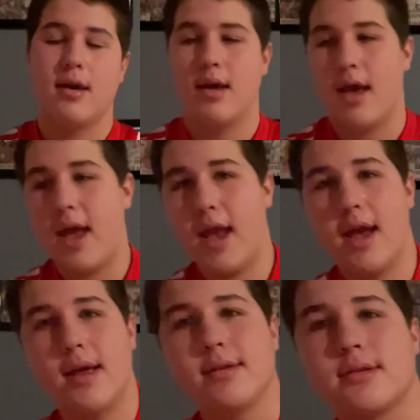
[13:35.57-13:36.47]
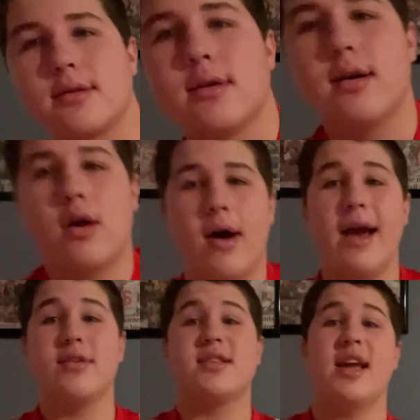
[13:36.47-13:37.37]
And
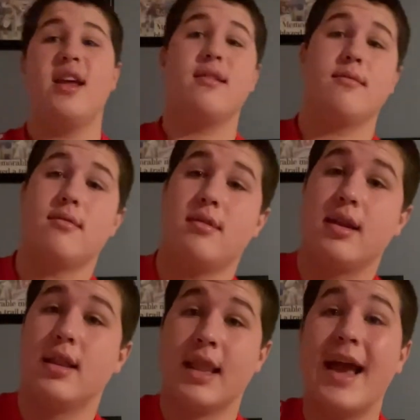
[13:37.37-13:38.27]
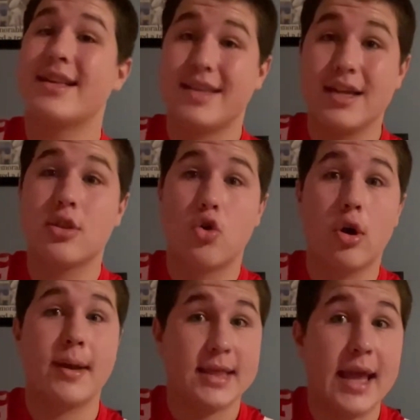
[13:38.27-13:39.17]
Ohio State likes to get the
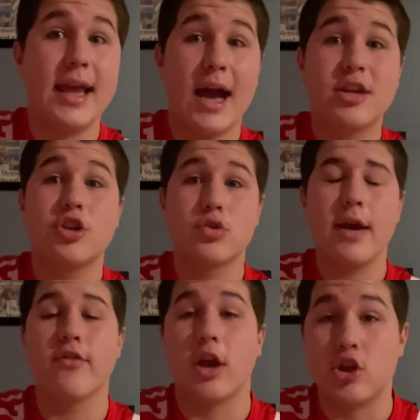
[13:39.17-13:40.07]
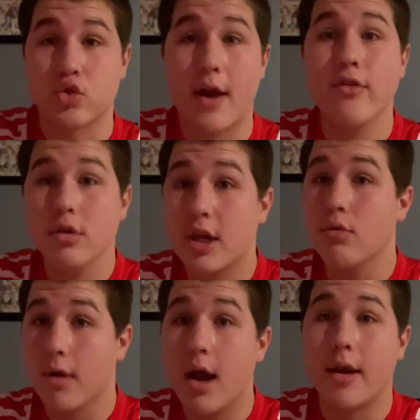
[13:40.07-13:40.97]
quarterback. They got to Trevor, and Trevor can
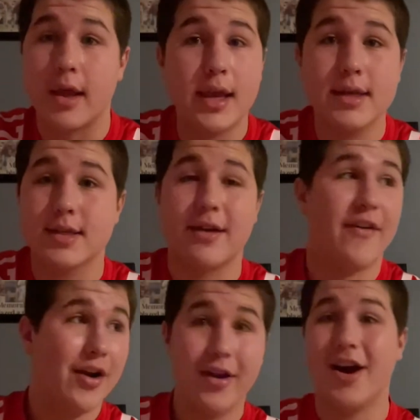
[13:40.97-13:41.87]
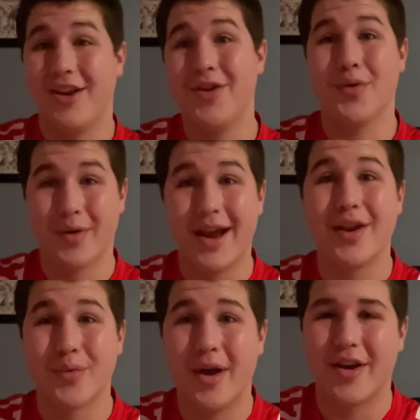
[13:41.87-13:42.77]
run. He is a very underrated
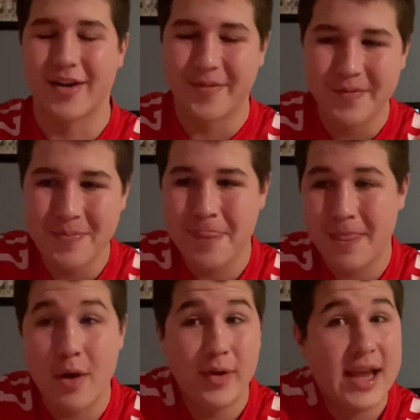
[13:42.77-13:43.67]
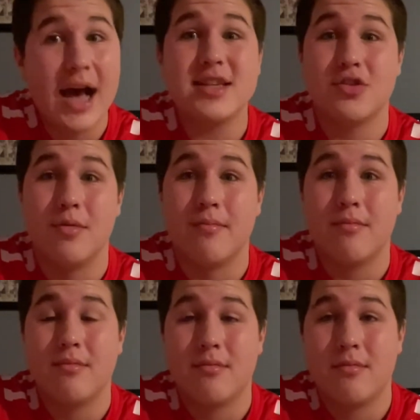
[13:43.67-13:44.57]
runner, and we got to him.
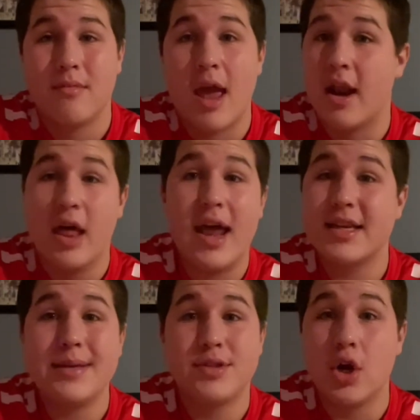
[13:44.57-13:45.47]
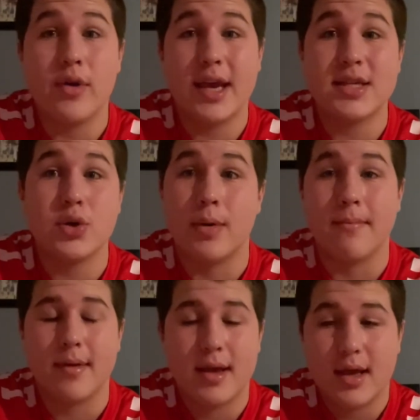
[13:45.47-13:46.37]
And a lot of teams don't get to him.
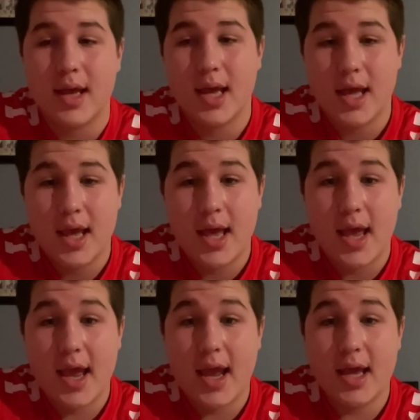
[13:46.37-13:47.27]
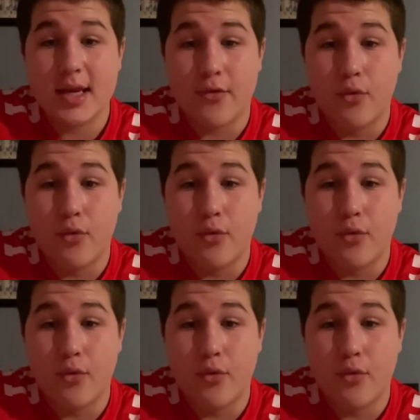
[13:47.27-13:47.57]
And if